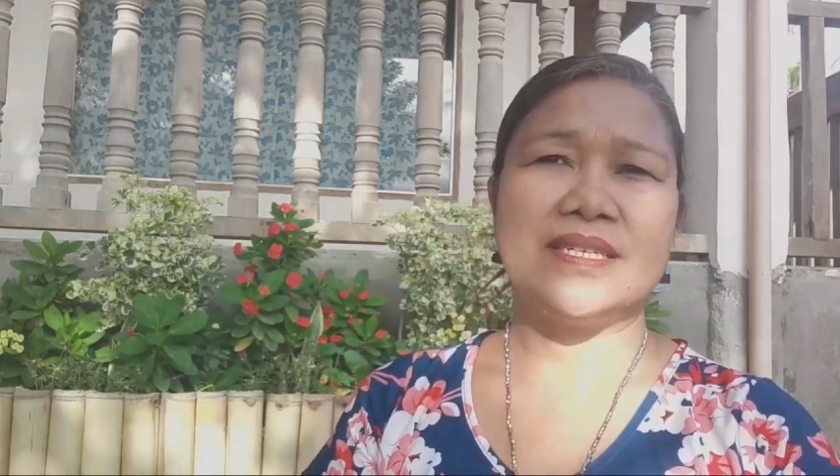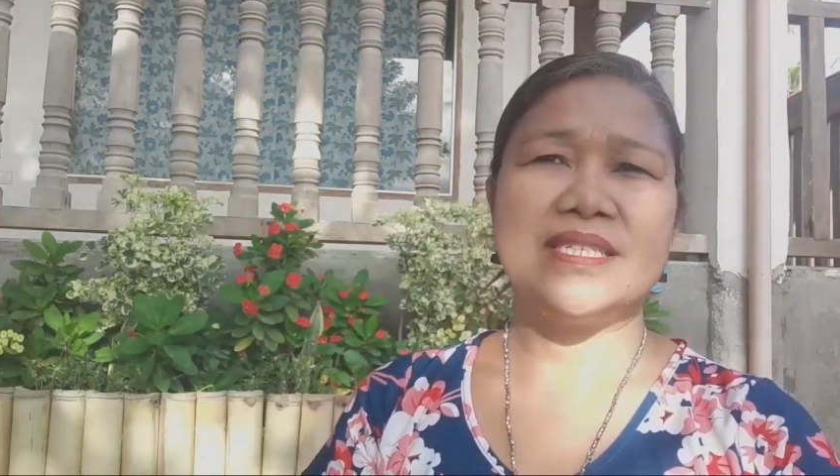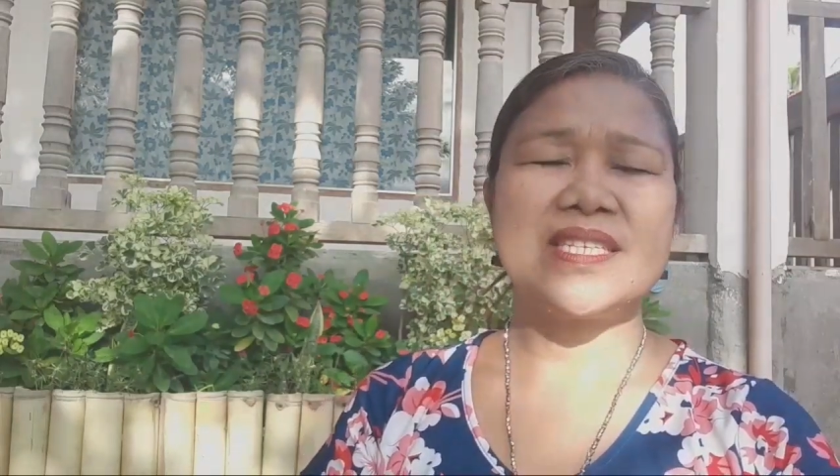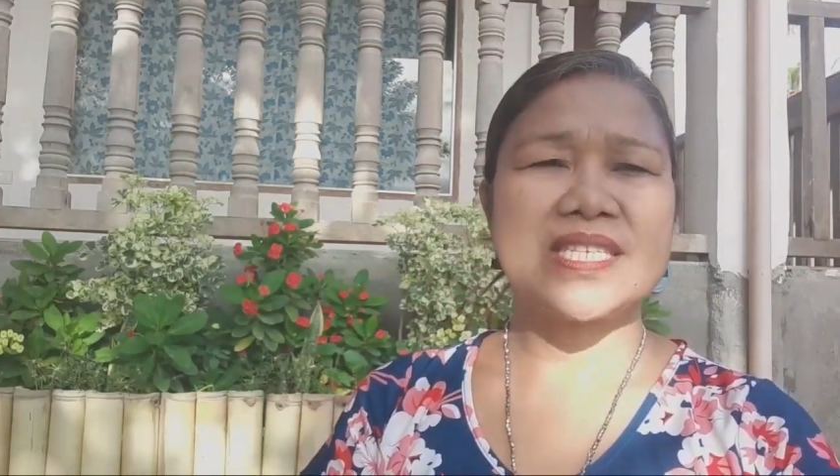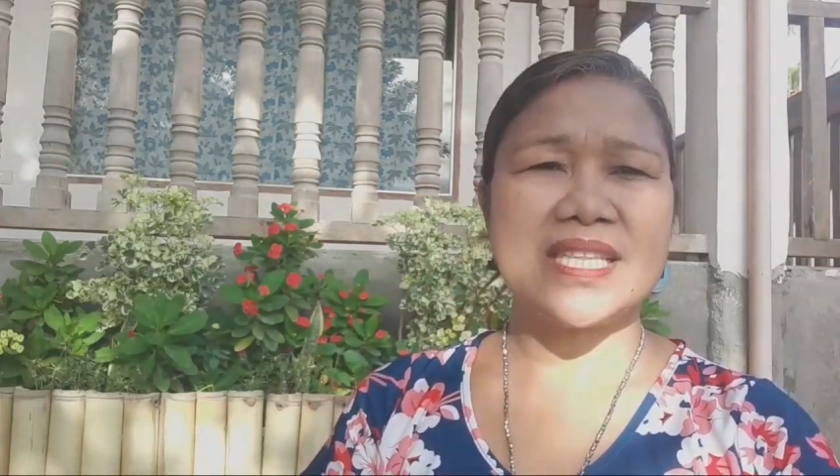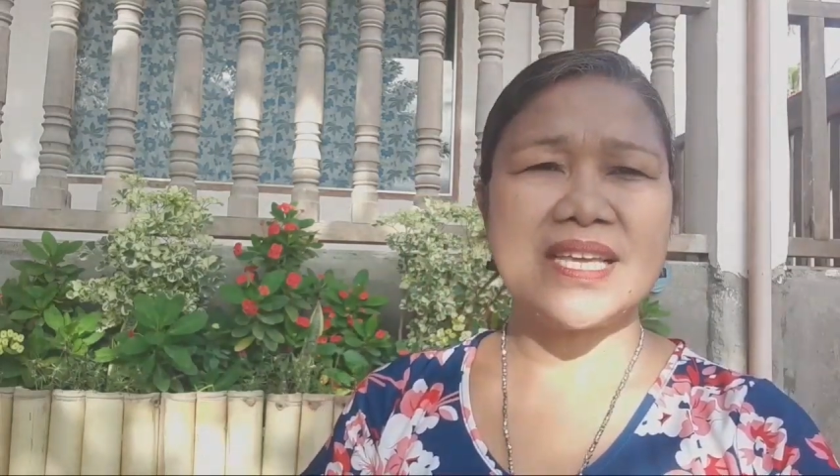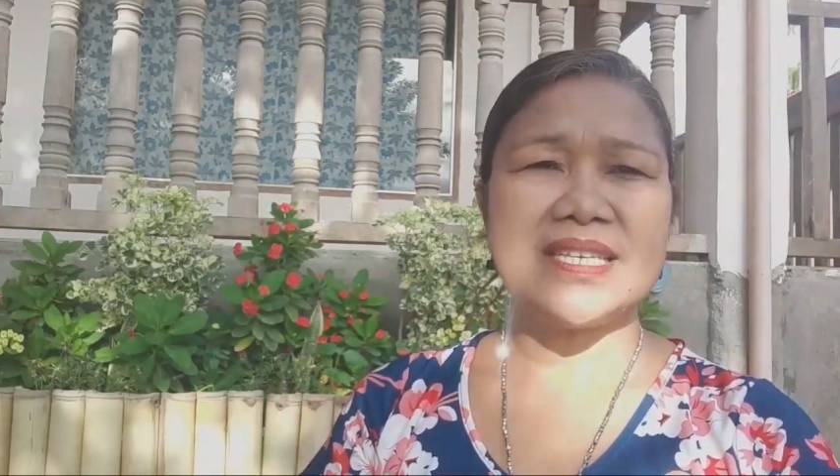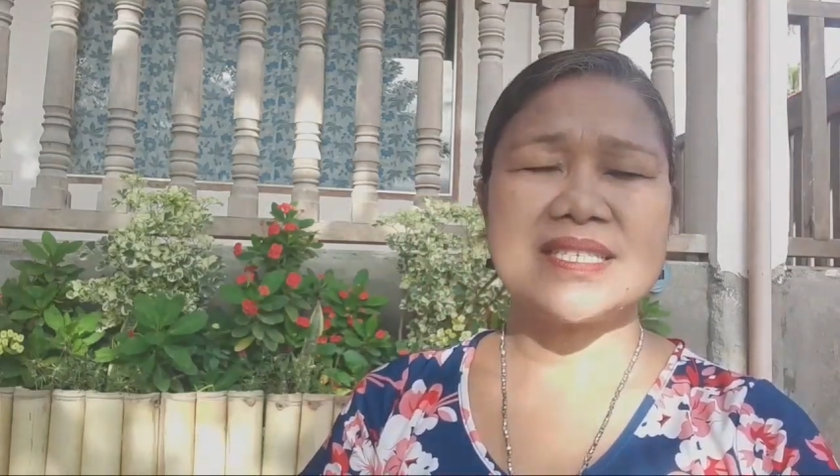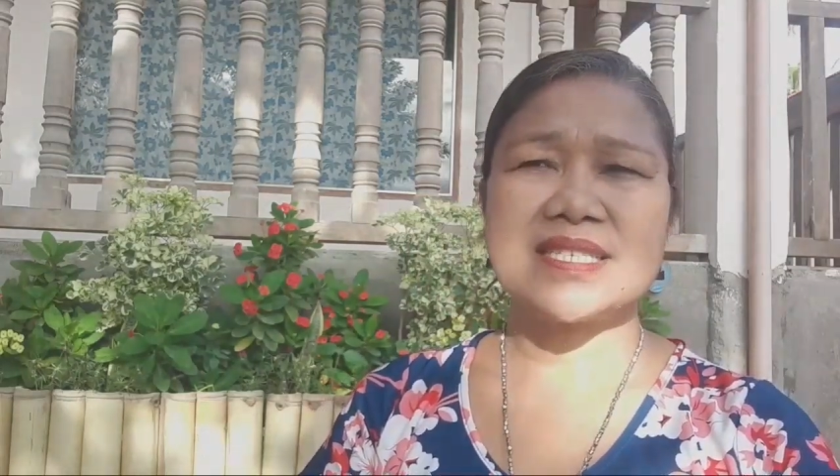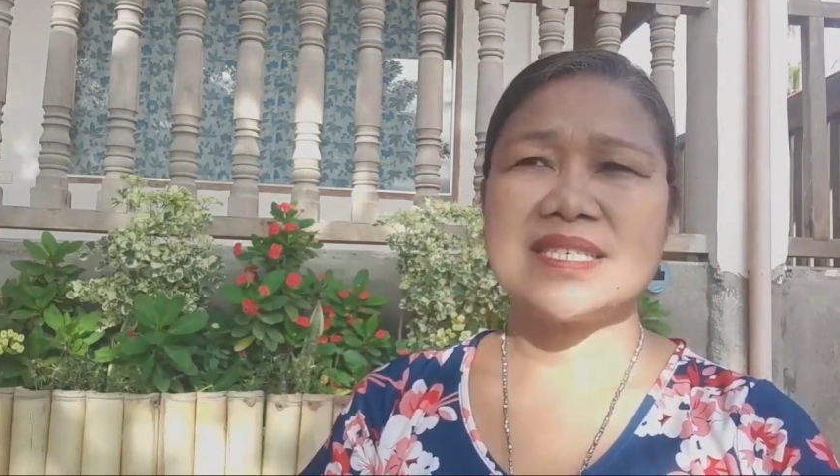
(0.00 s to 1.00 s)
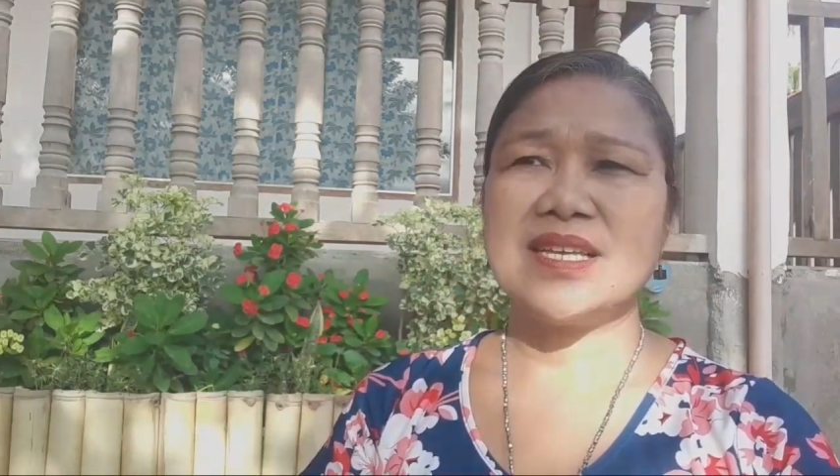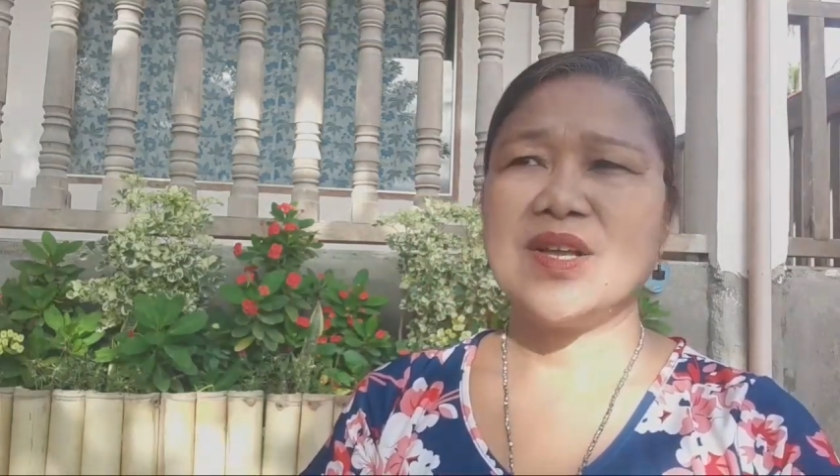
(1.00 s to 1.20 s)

these days.